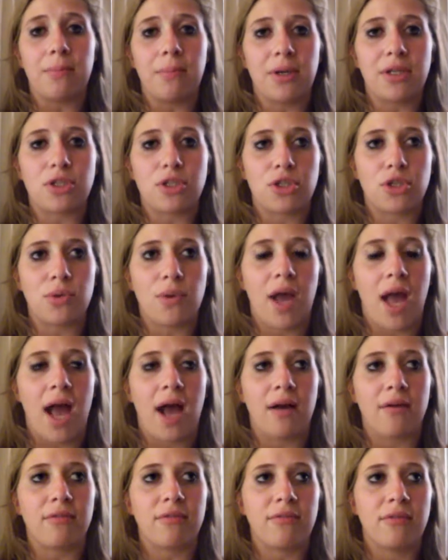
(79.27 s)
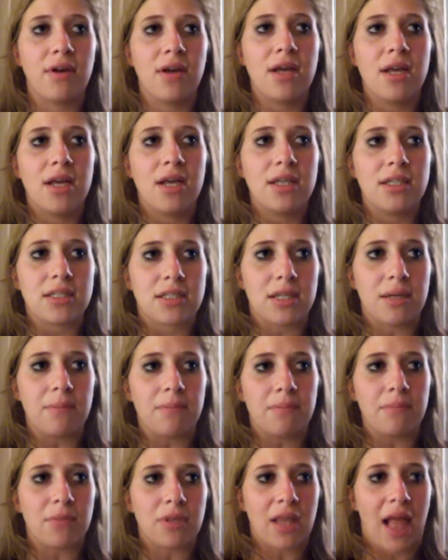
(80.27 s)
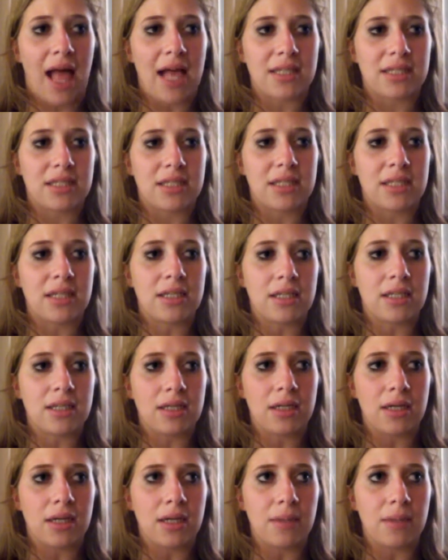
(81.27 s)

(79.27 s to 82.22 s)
but to have some lasting